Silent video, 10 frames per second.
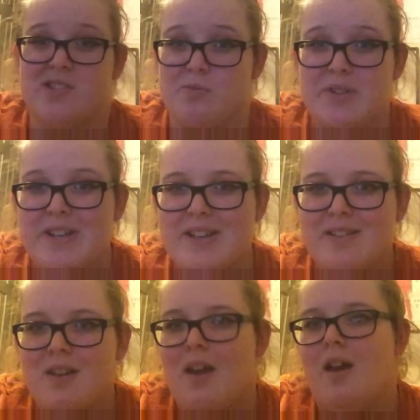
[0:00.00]
to read
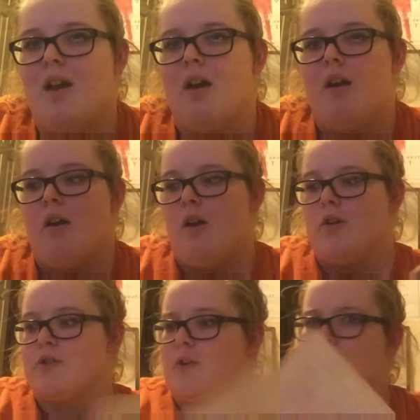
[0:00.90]
it.
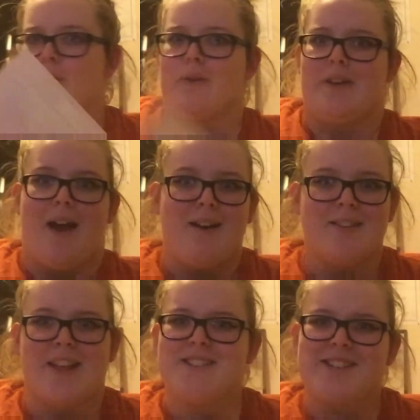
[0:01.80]
So yeah,
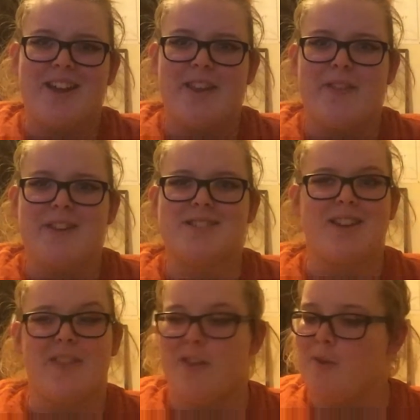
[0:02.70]
that's the kind of things that
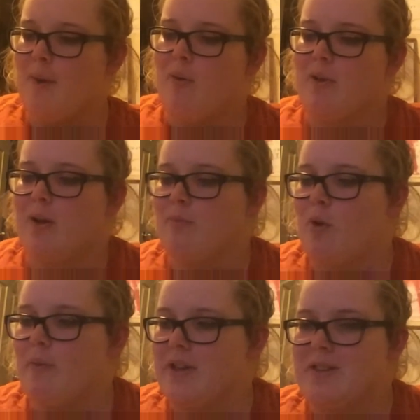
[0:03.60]
I think about when I'm
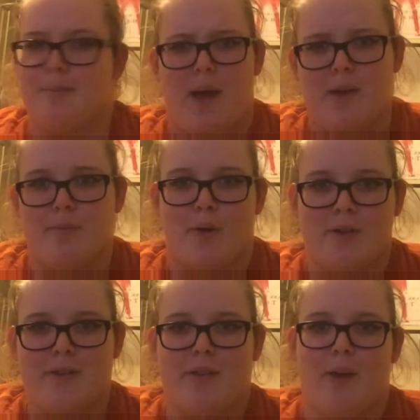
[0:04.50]
going into buying
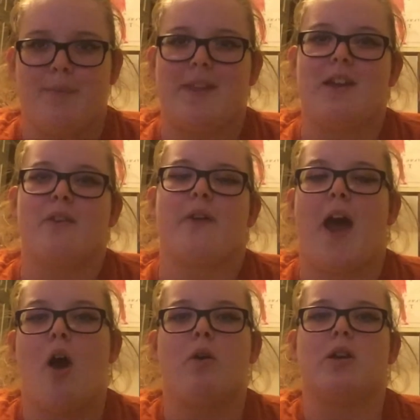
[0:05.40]
books. I'm thinking of
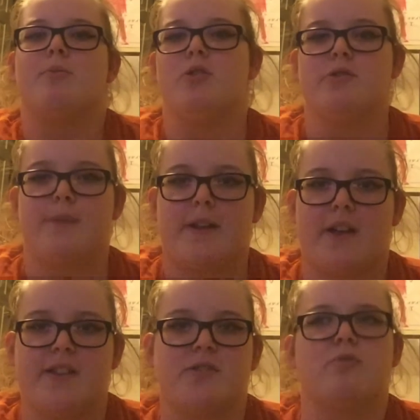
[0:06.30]
how it can be used in my
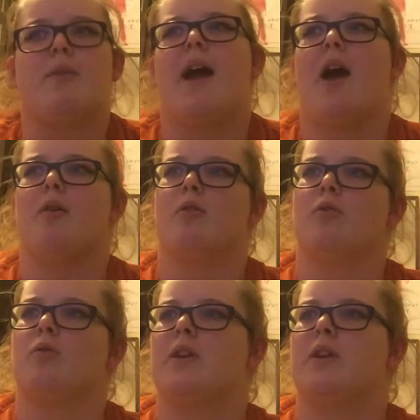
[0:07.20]
classroom, how